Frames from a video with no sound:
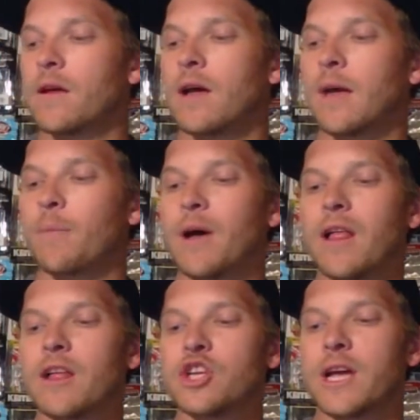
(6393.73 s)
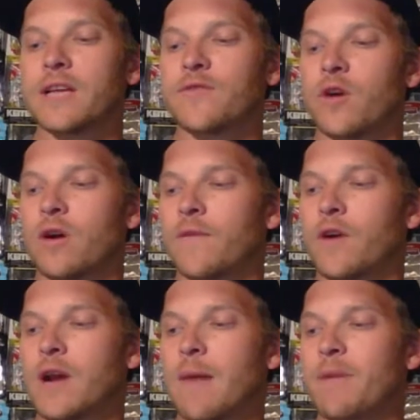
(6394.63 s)
I apologize for for
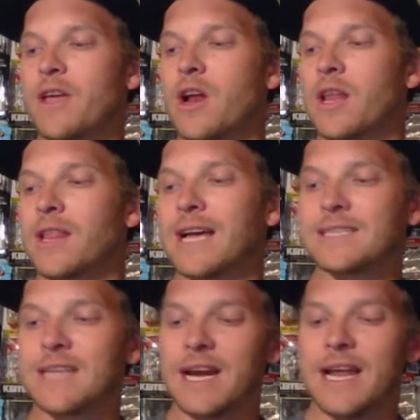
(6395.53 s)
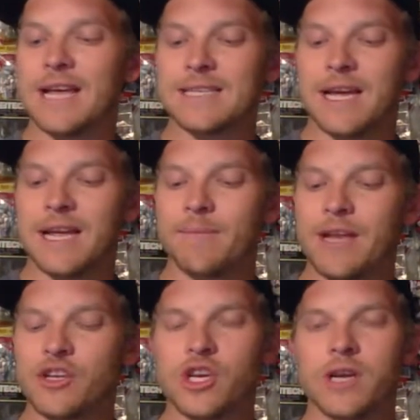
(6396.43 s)
not being on last night, as I
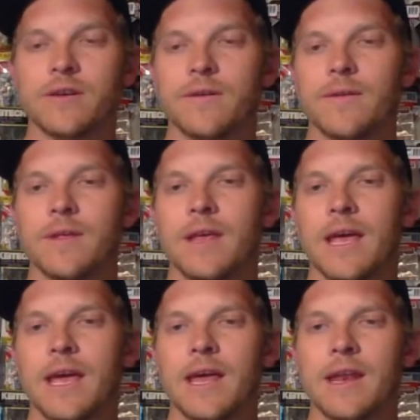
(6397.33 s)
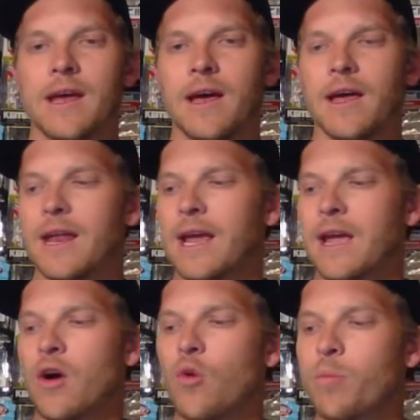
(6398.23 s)
mentioned, and uh, and I
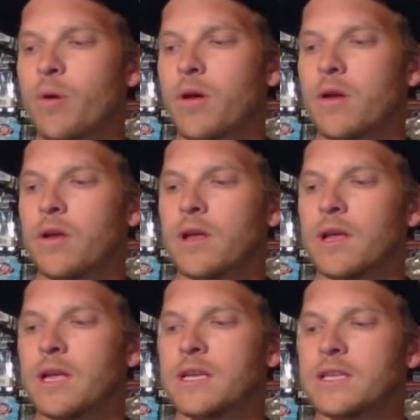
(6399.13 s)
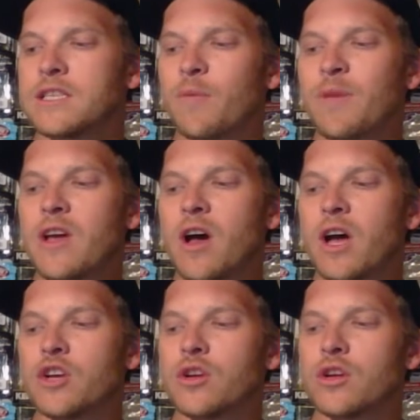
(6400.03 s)
hope to be
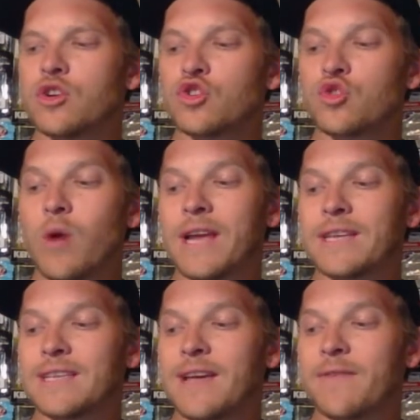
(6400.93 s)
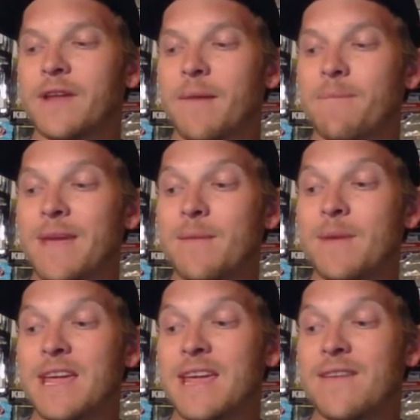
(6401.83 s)
on twice, if not
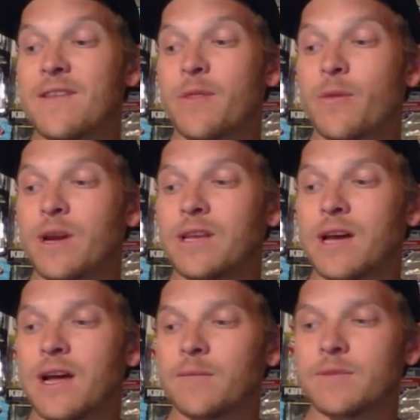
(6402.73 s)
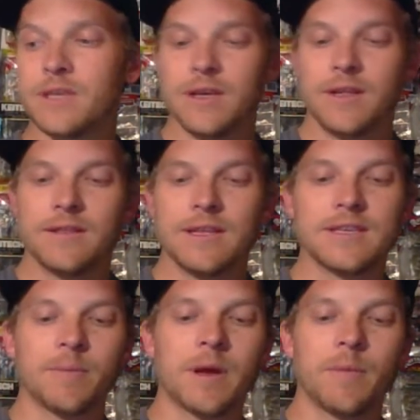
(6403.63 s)
maybe even three times this
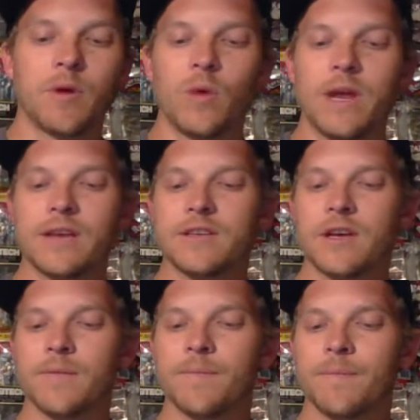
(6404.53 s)
upcoming week. So,